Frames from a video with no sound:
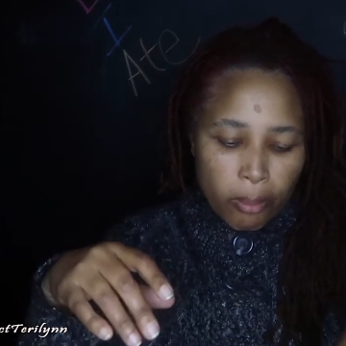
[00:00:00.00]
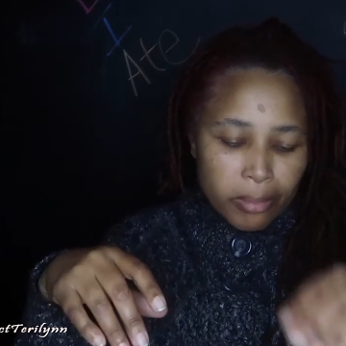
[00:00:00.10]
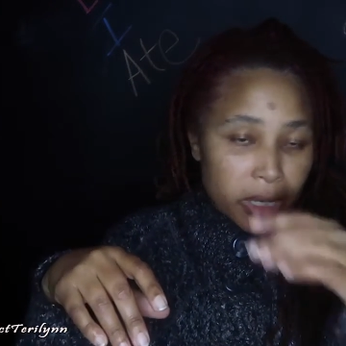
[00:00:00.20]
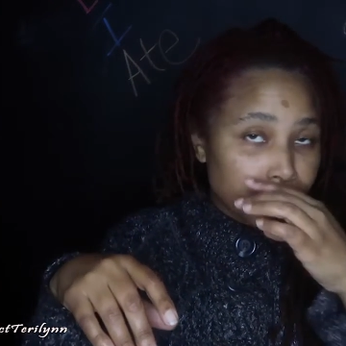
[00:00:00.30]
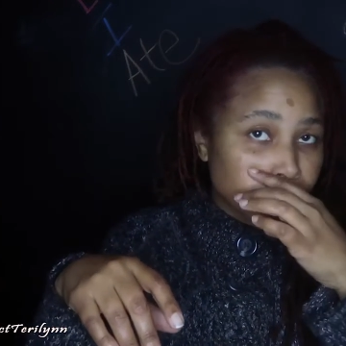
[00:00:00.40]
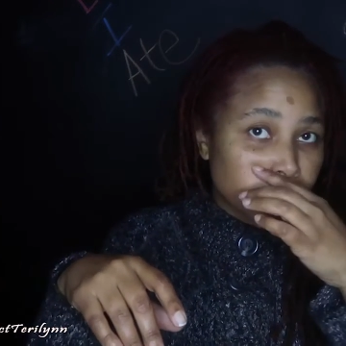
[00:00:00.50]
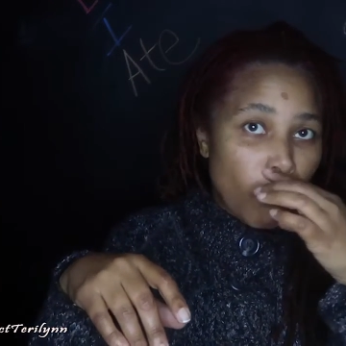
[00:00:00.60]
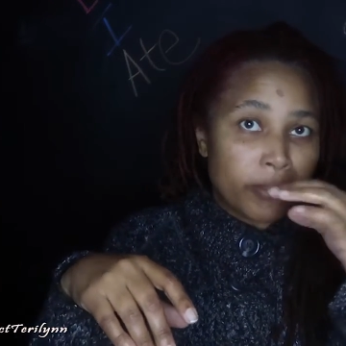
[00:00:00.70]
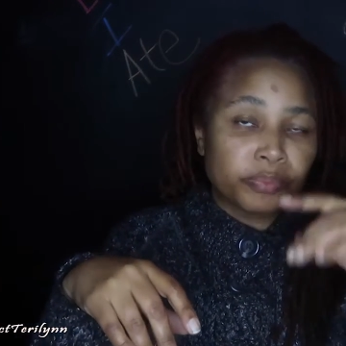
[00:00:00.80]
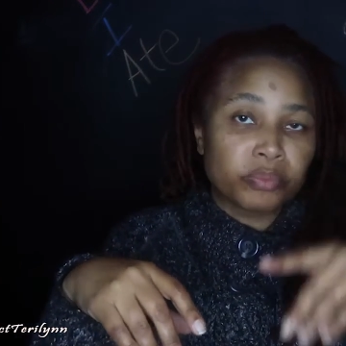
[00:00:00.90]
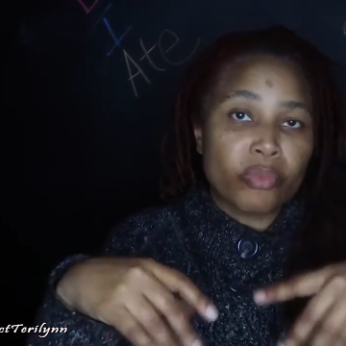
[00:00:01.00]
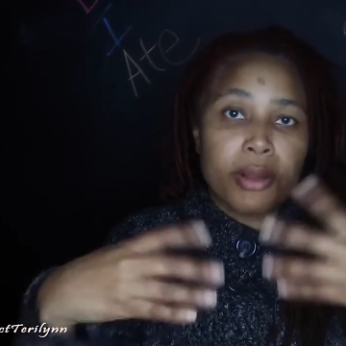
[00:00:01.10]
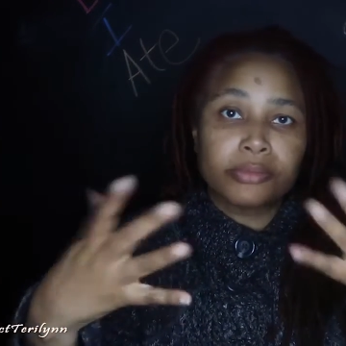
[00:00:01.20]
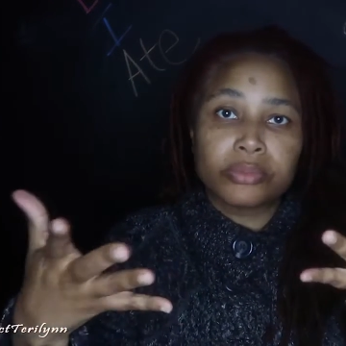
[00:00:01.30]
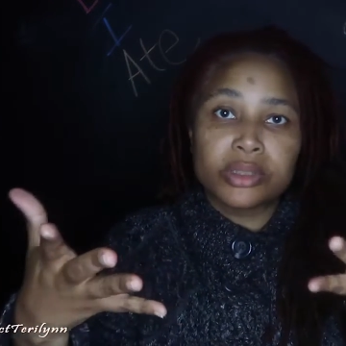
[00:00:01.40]
but
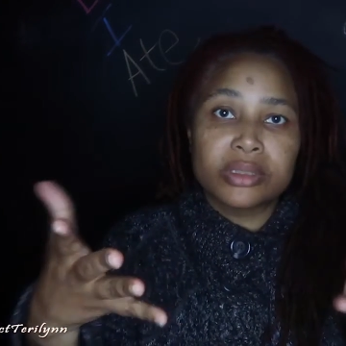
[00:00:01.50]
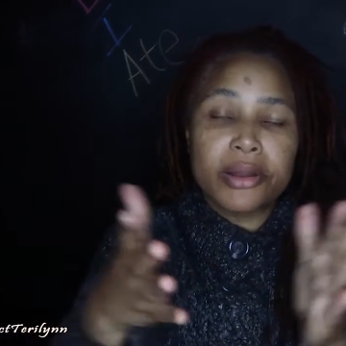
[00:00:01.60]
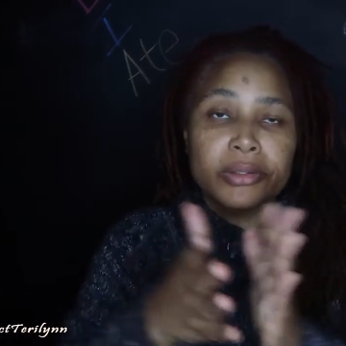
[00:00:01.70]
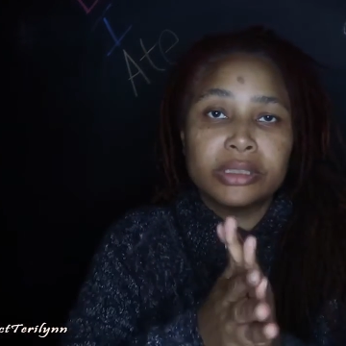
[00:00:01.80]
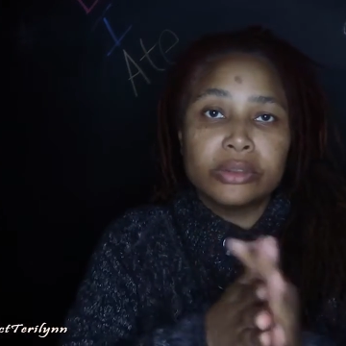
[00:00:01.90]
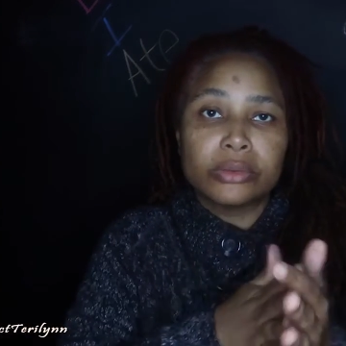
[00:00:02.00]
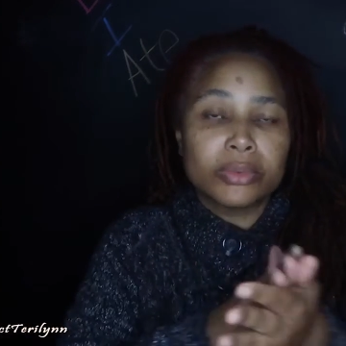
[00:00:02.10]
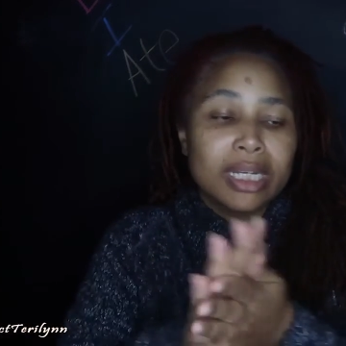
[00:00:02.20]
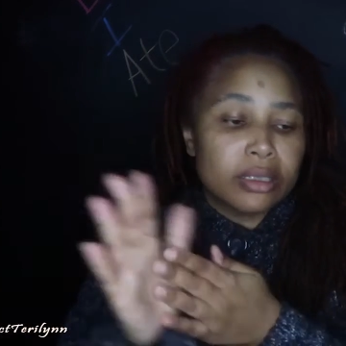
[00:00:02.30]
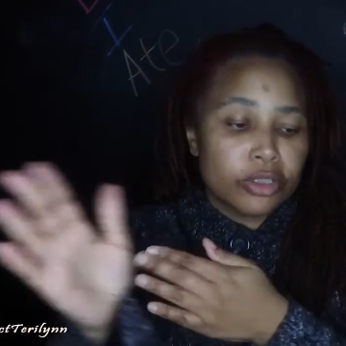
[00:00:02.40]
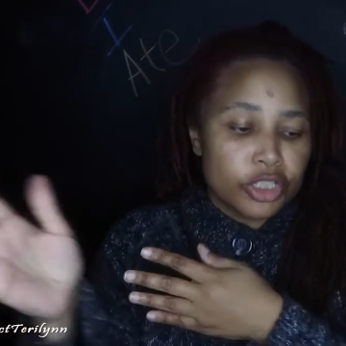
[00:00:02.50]
since I don't need regular